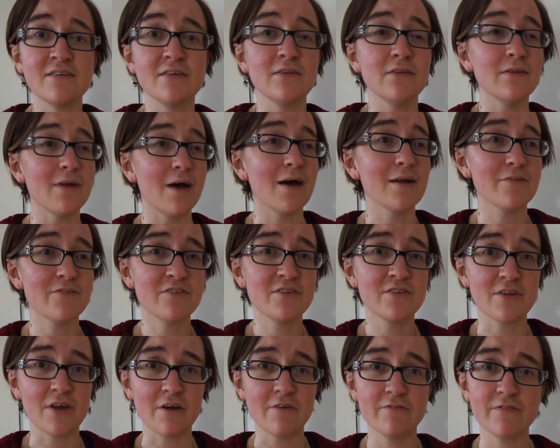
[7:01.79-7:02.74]
a lot of
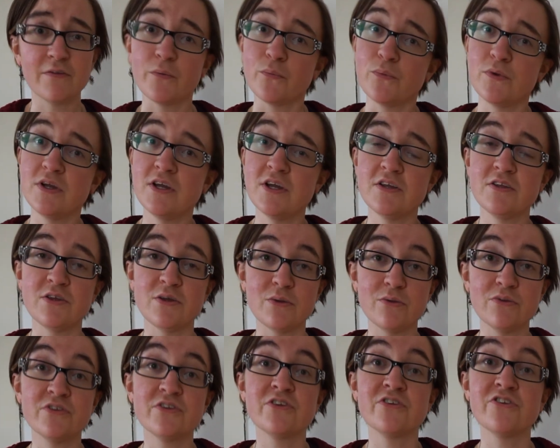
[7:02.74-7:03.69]
stuff that we can
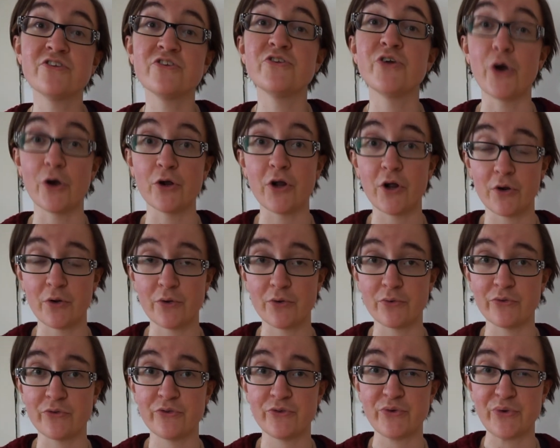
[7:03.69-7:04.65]
use to start our
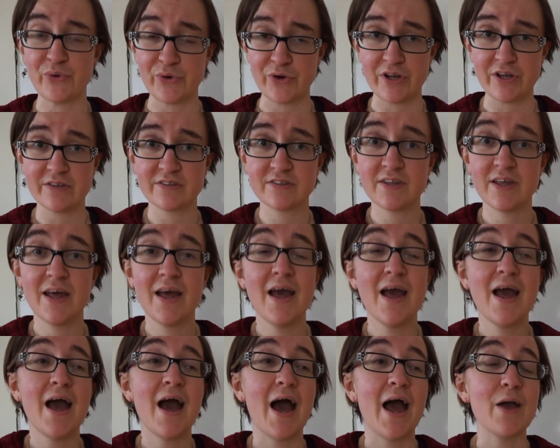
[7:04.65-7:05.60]
own stories.
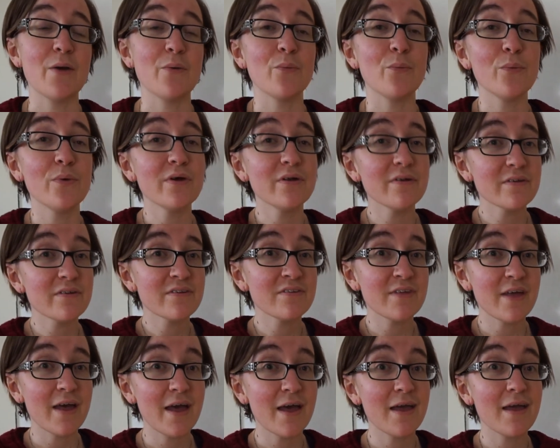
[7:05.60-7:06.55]
I will
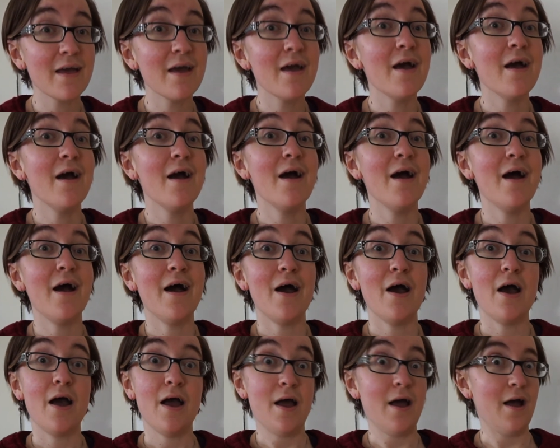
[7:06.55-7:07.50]
say,
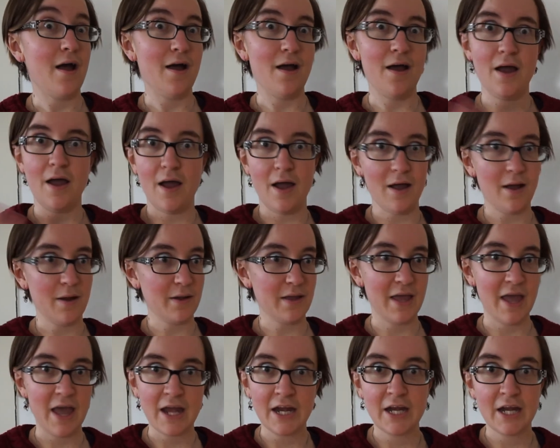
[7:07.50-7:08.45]

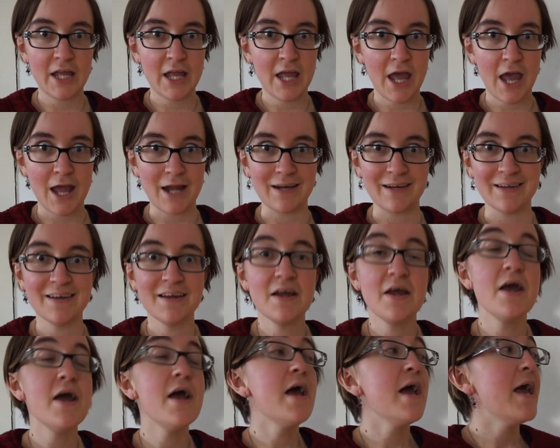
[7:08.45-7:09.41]
again and again,
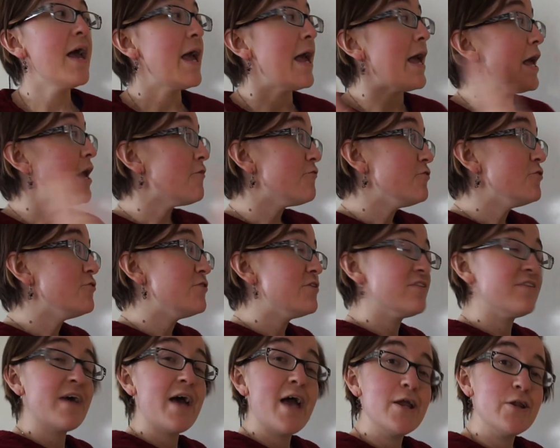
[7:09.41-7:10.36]
if you
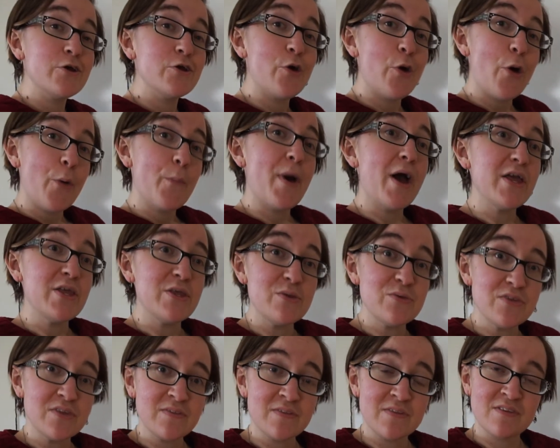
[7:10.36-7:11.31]
decide to go about
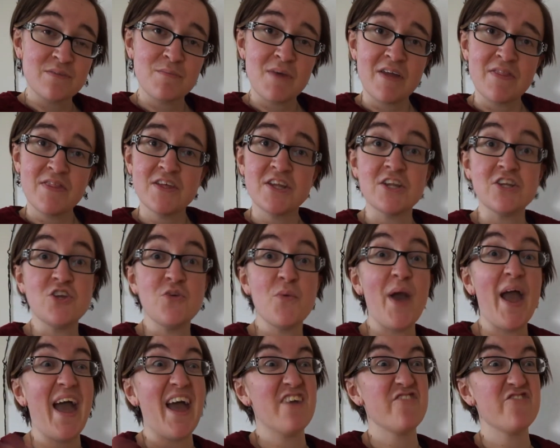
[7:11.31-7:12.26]
using this method and you
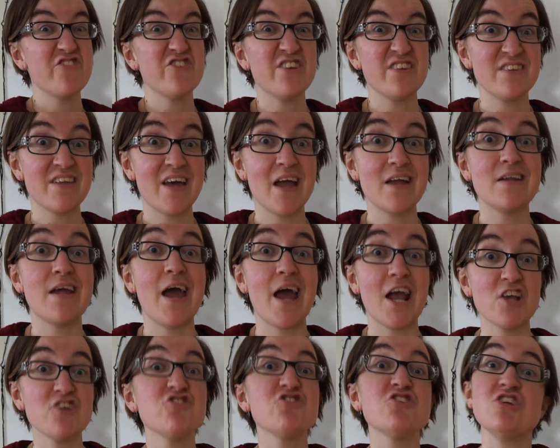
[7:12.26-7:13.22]
ever decide to
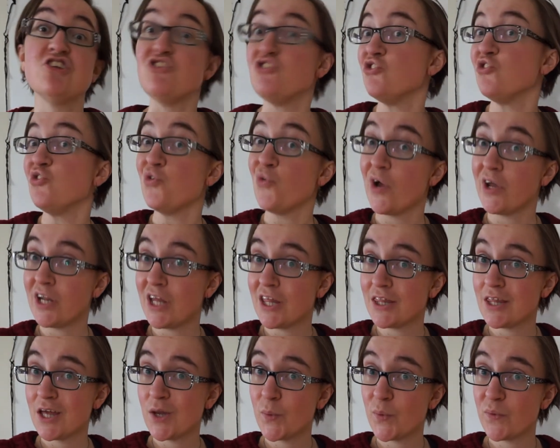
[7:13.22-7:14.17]
actually do
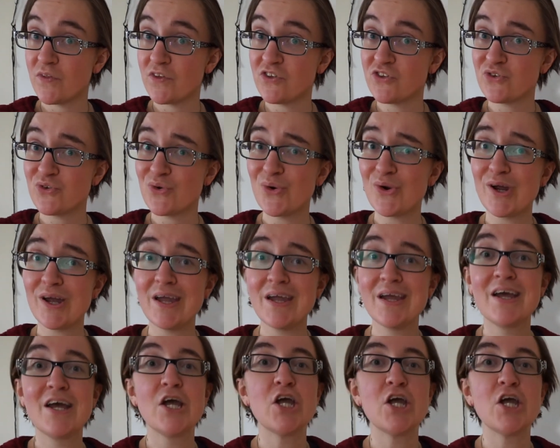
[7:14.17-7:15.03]
anything with this story,